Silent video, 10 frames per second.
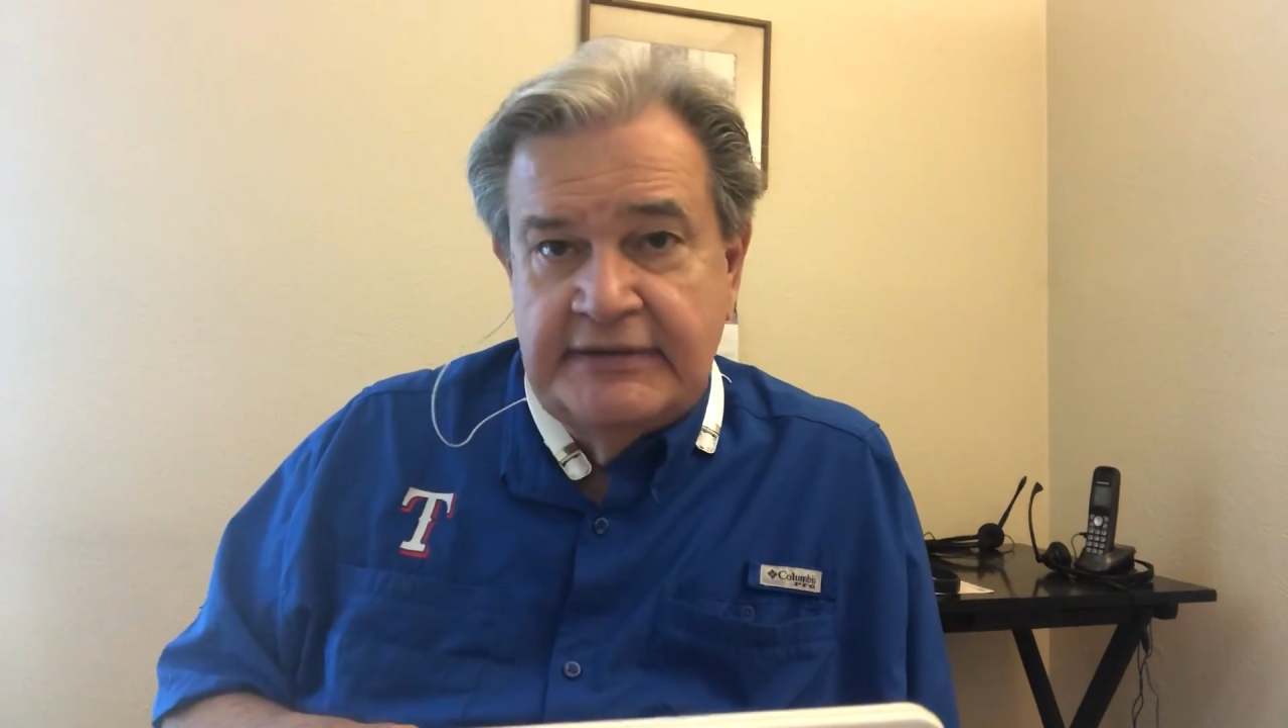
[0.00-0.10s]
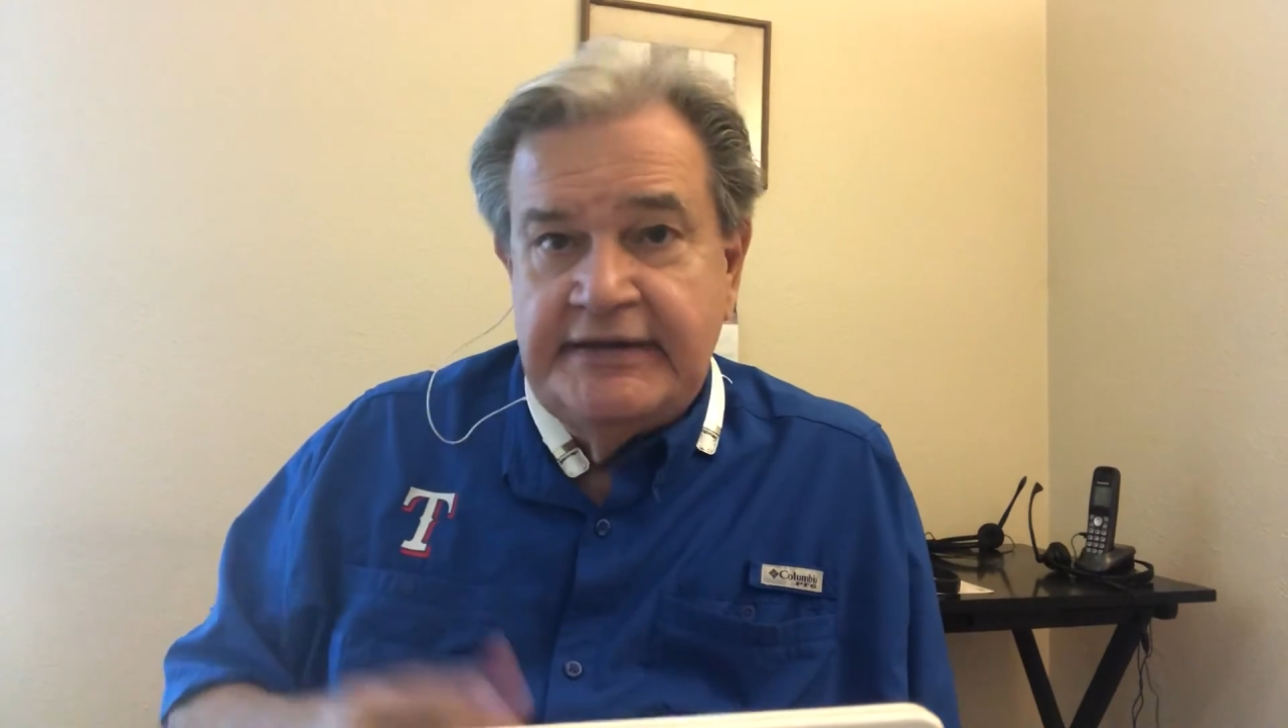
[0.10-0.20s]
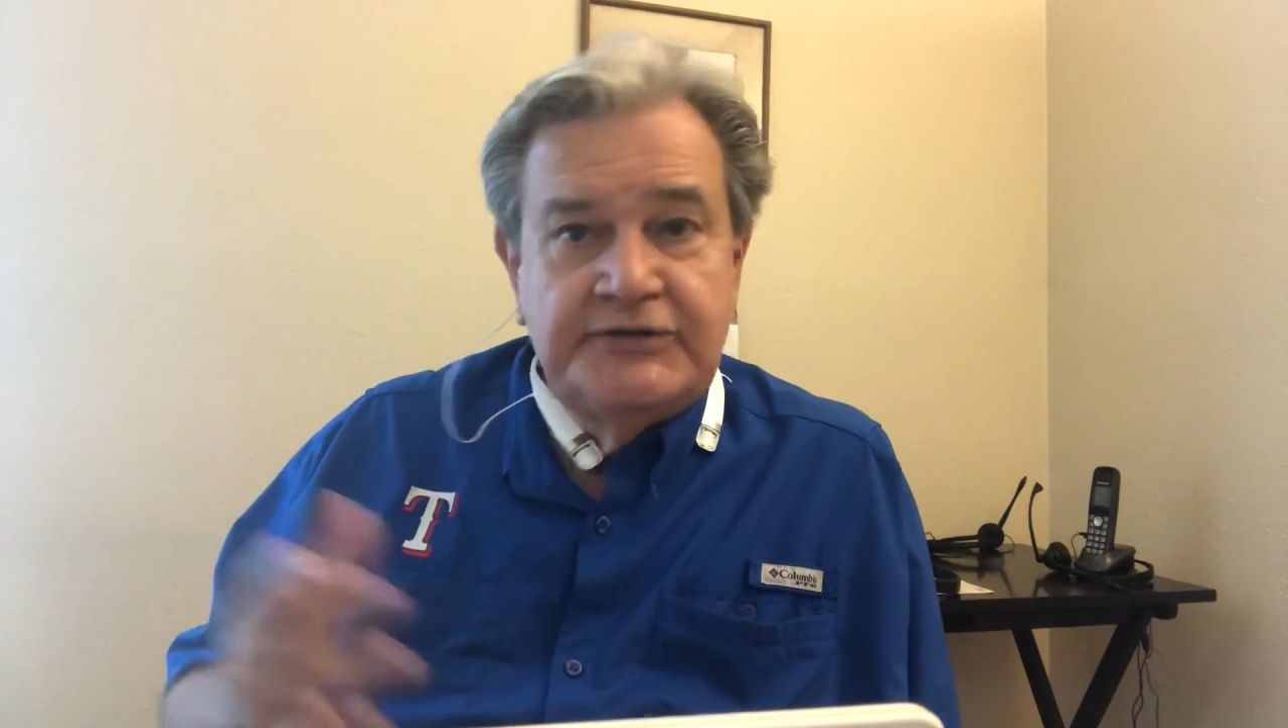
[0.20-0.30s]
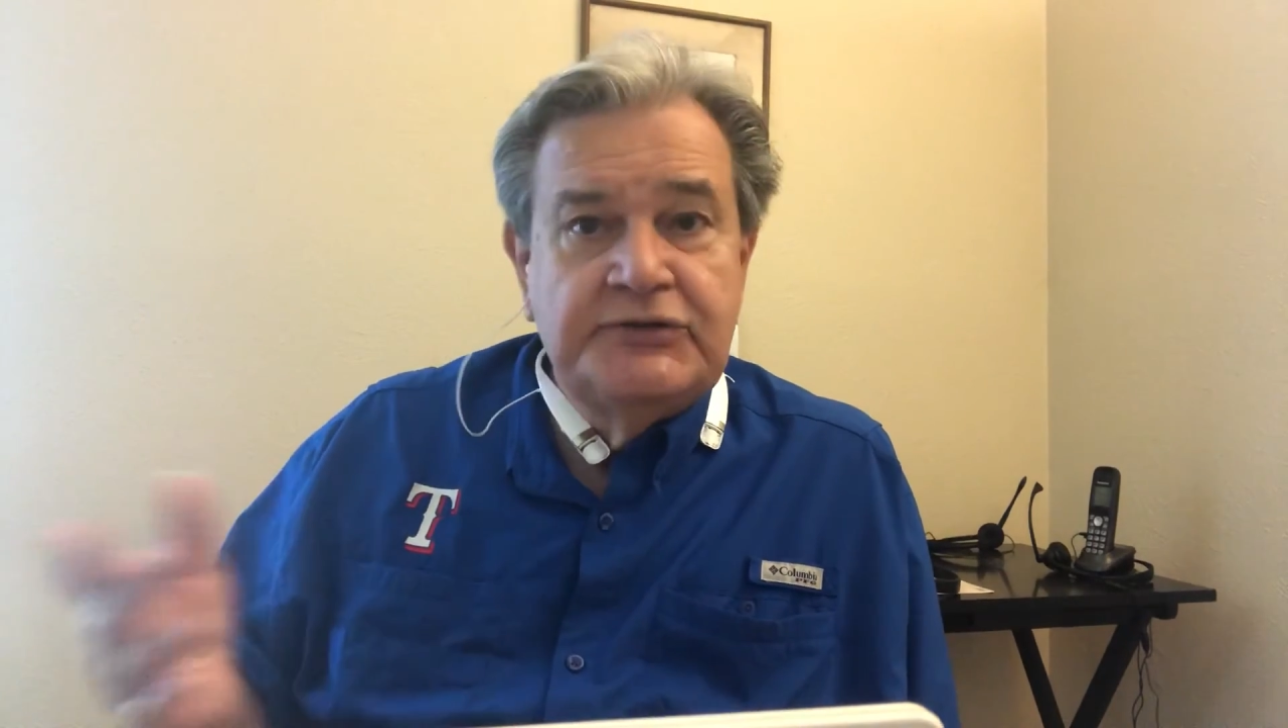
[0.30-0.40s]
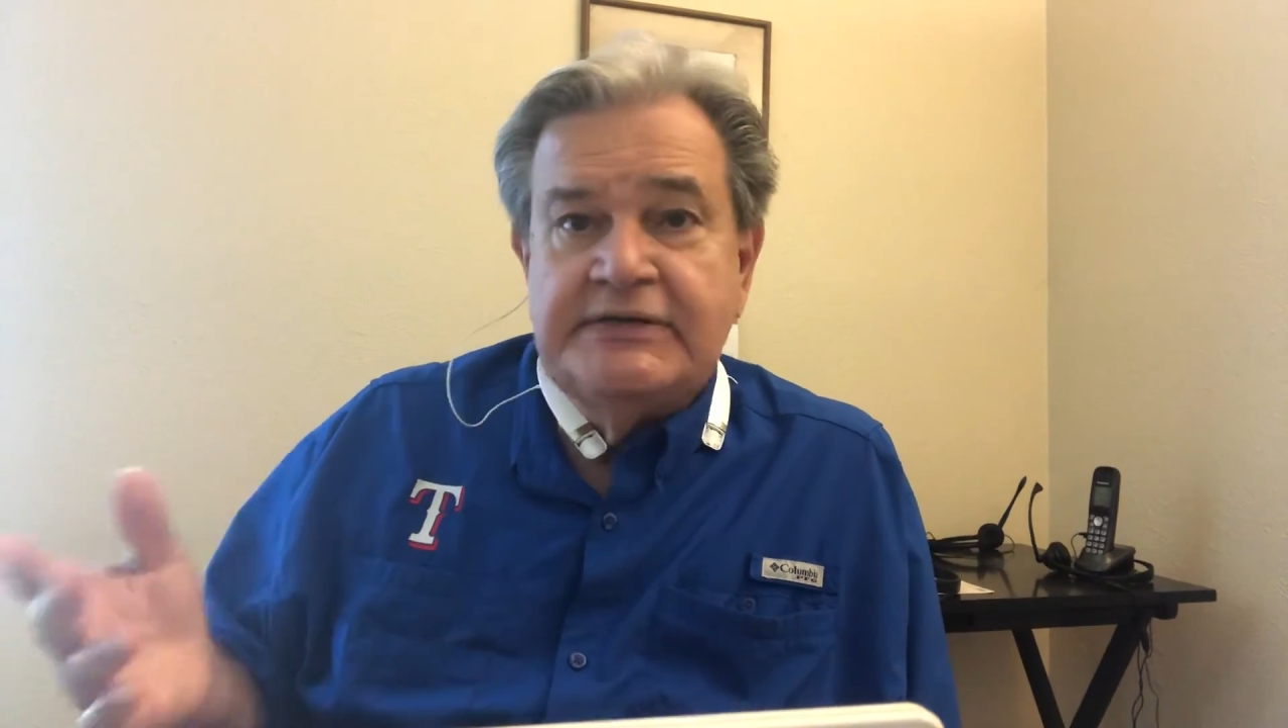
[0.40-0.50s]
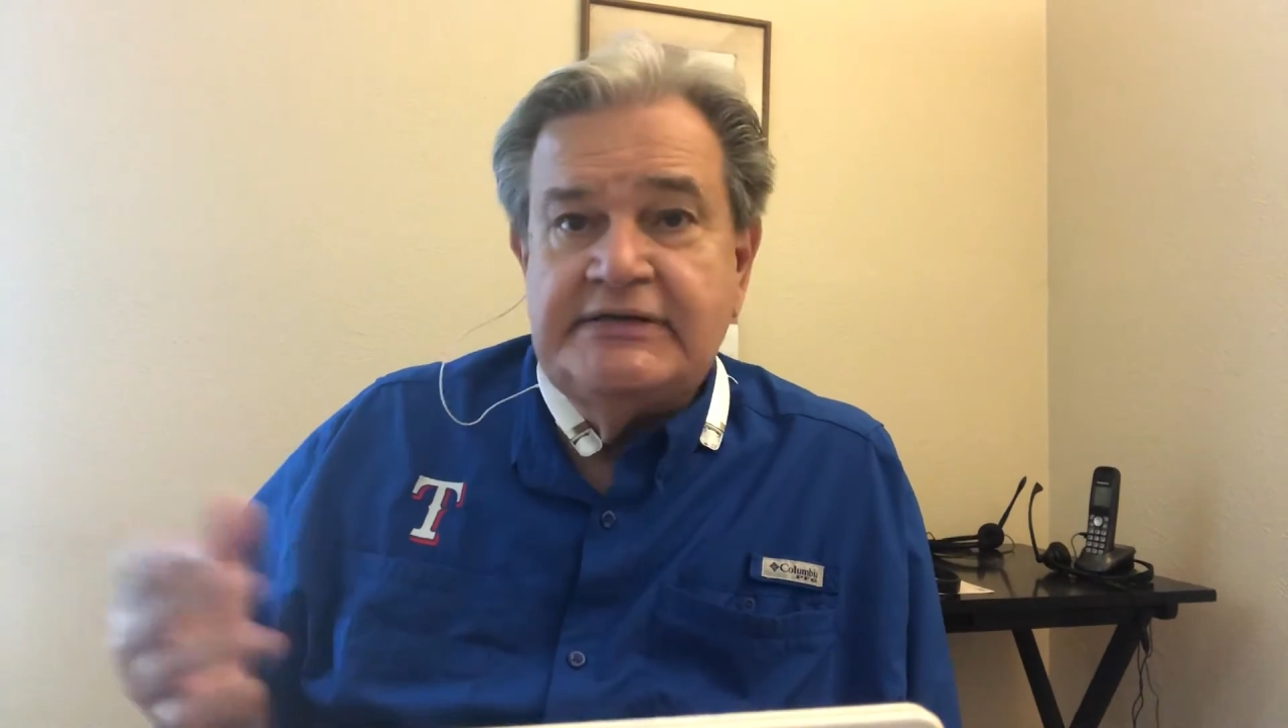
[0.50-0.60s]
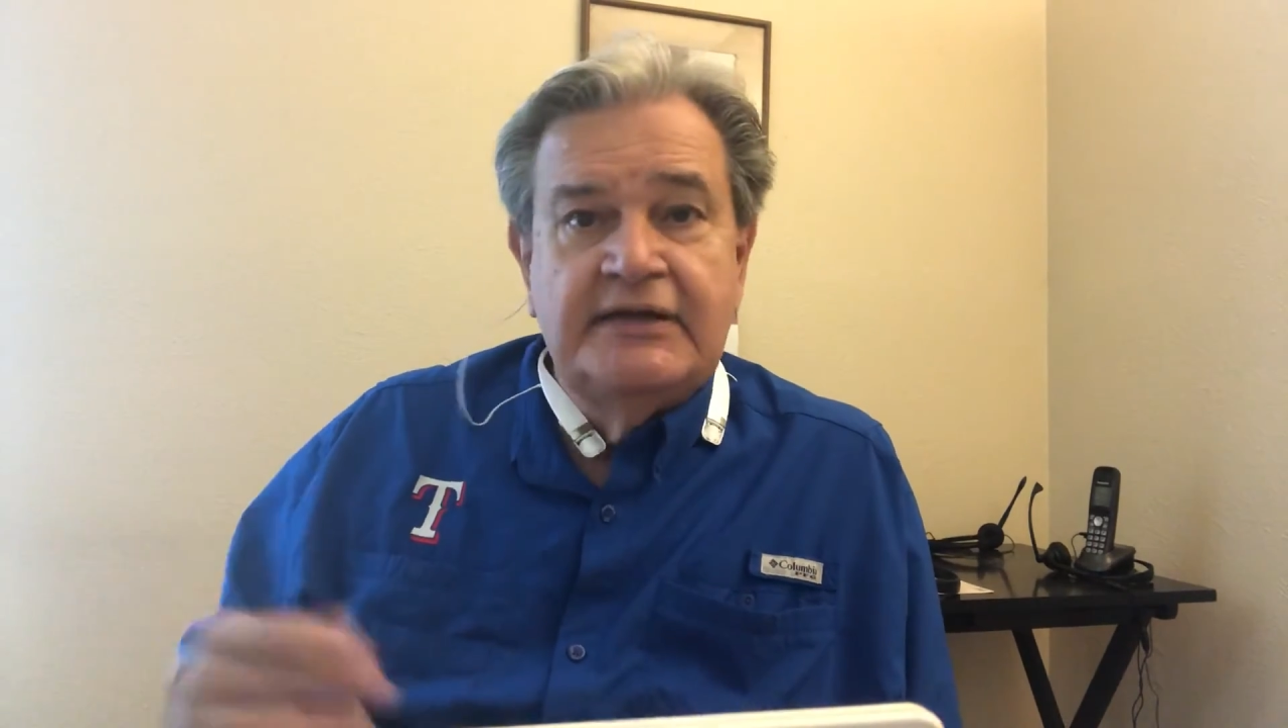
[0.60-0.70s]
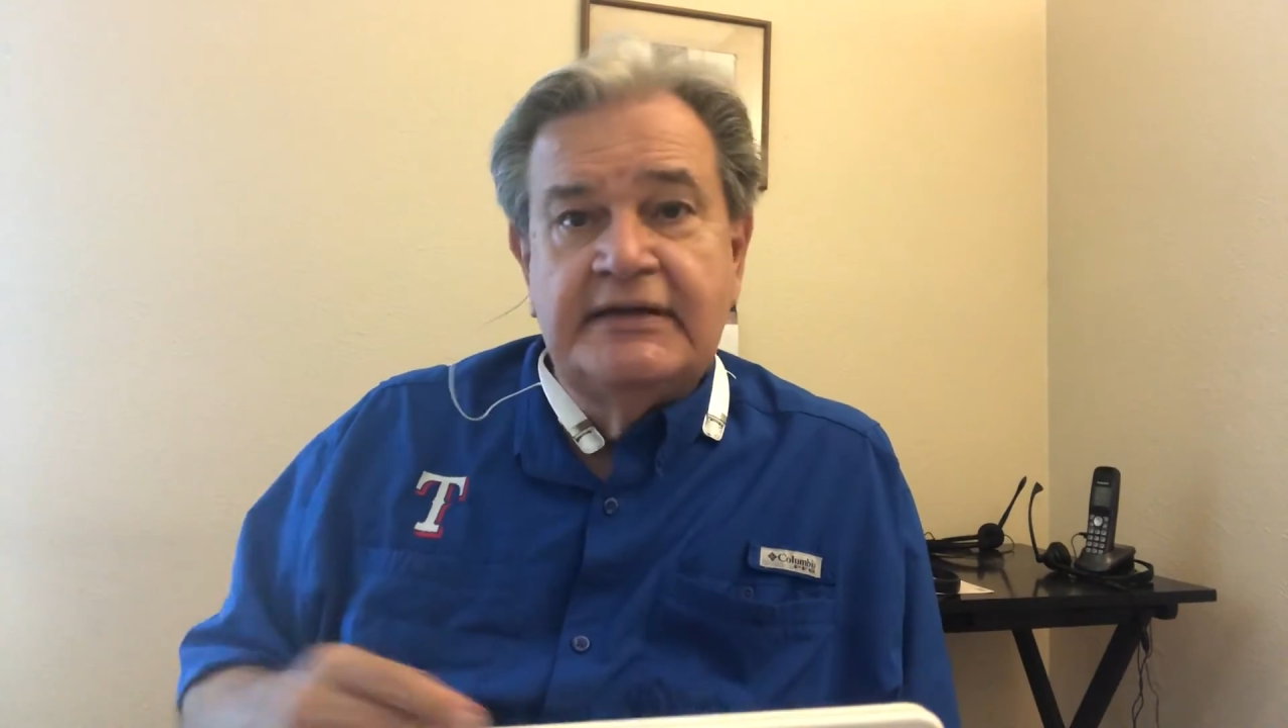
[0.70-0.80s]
The issue is still